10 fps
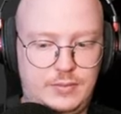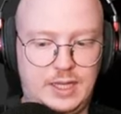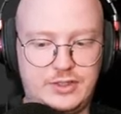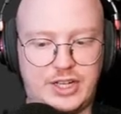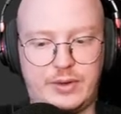
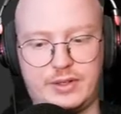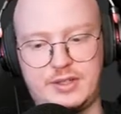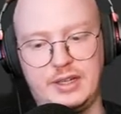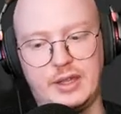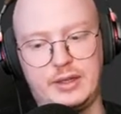Yeah, Jared is
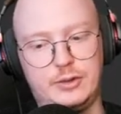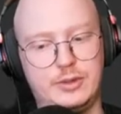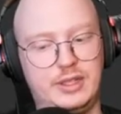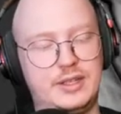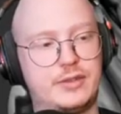saying, I think
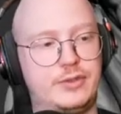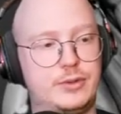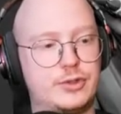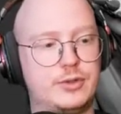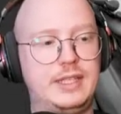Houdini is the
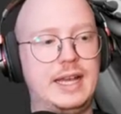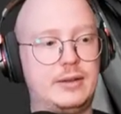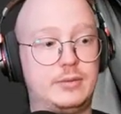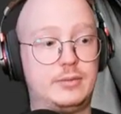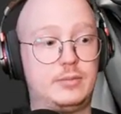future. Yeah,
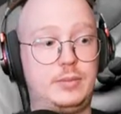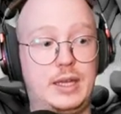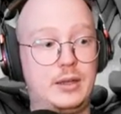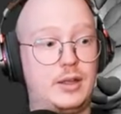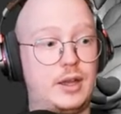
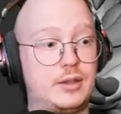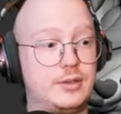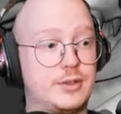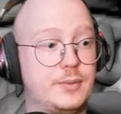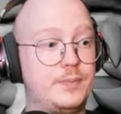yeah, I, I
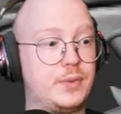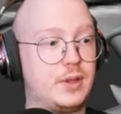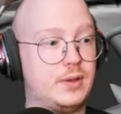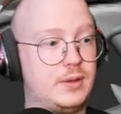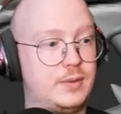think so.
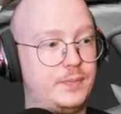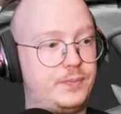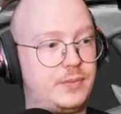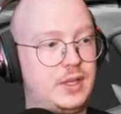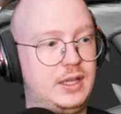
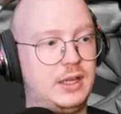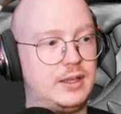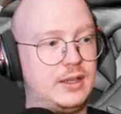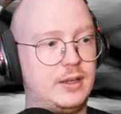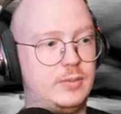
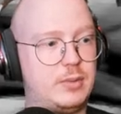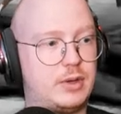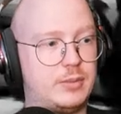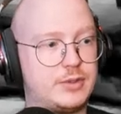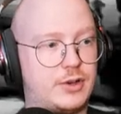Like yeah,
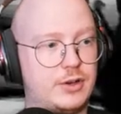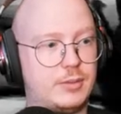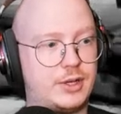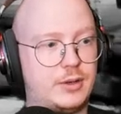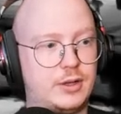people have been talking
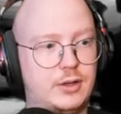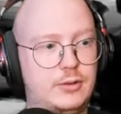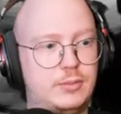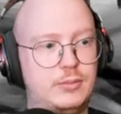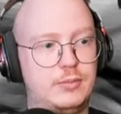about how like
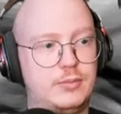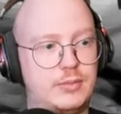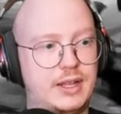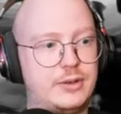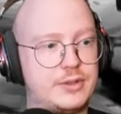oh
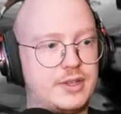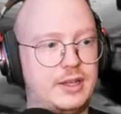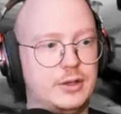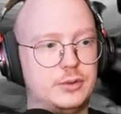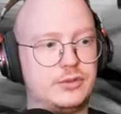Blender is
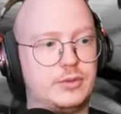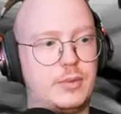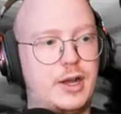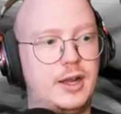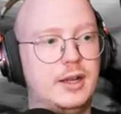taking over from
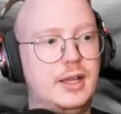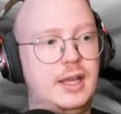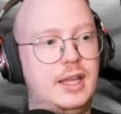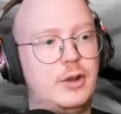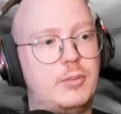Maya.
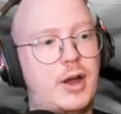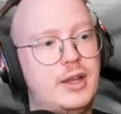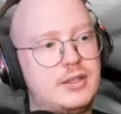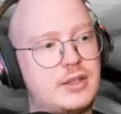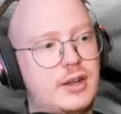Now
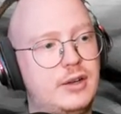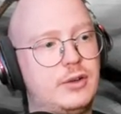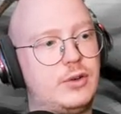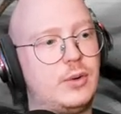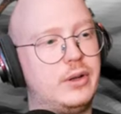Maya is kind
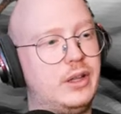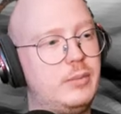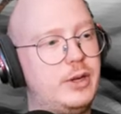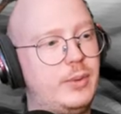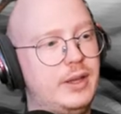of going a
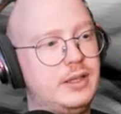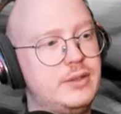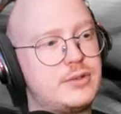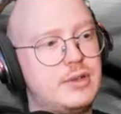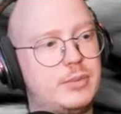little bit away in the
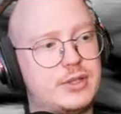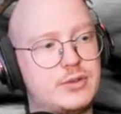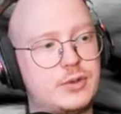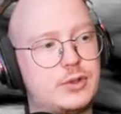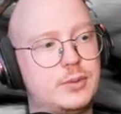industry, but
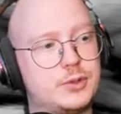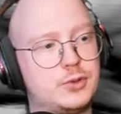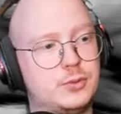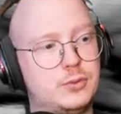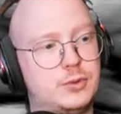it's not going
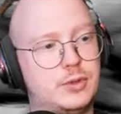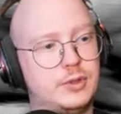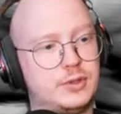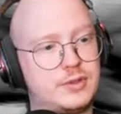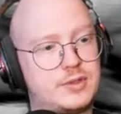
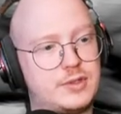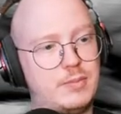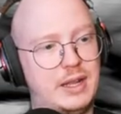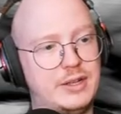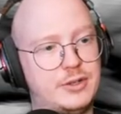towards
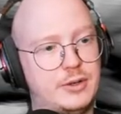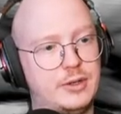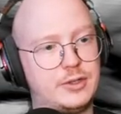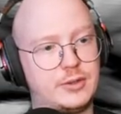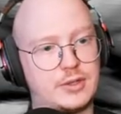
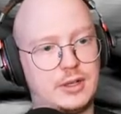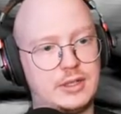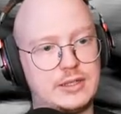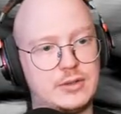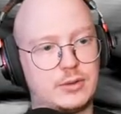Blender in terms of like
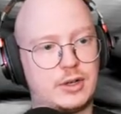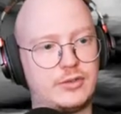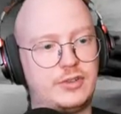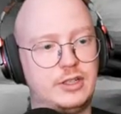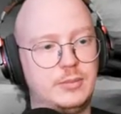at least not like
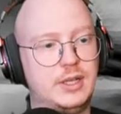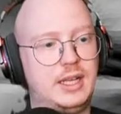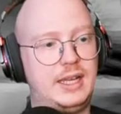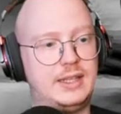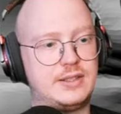film.
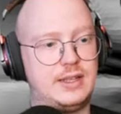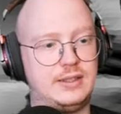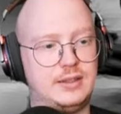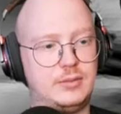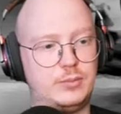It's
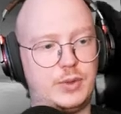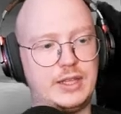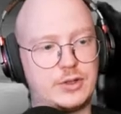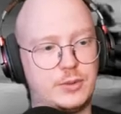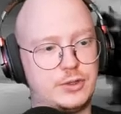it
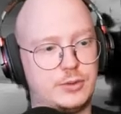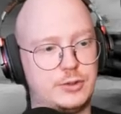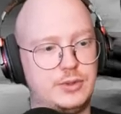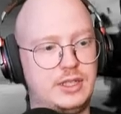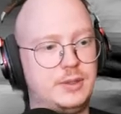it's going
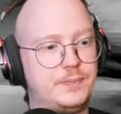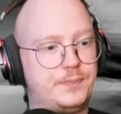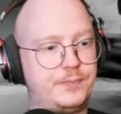towards Houdini.